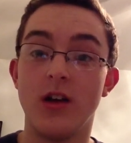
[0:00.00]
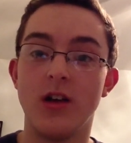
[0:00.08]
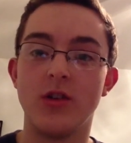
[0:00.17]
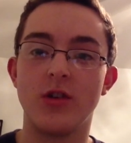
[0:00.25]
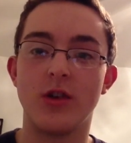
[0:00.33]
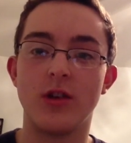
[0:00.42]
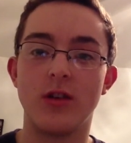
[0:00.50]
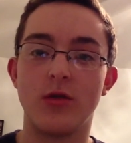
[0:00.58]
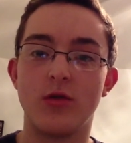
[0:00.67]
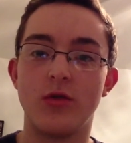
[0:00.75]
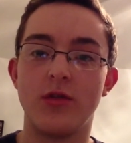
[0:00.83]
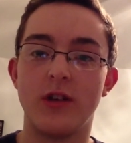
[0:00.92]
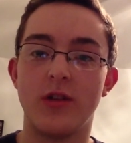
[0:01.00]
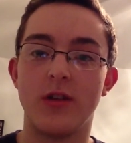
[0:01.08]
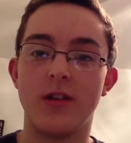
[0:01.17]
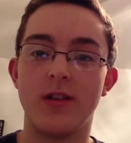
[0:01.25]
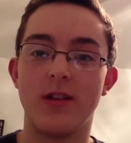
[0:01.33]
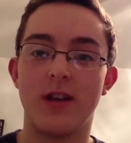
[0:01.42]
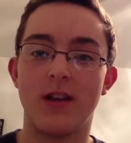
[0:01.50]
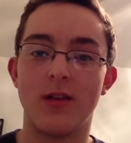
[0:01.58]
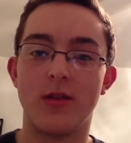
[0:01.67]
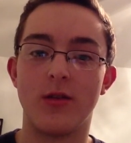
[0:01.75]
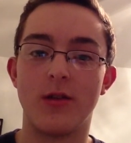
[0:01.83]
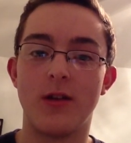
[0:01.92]
show you a little cool secret that I
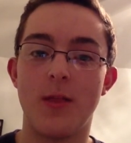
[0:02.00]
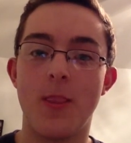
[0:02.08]
learned.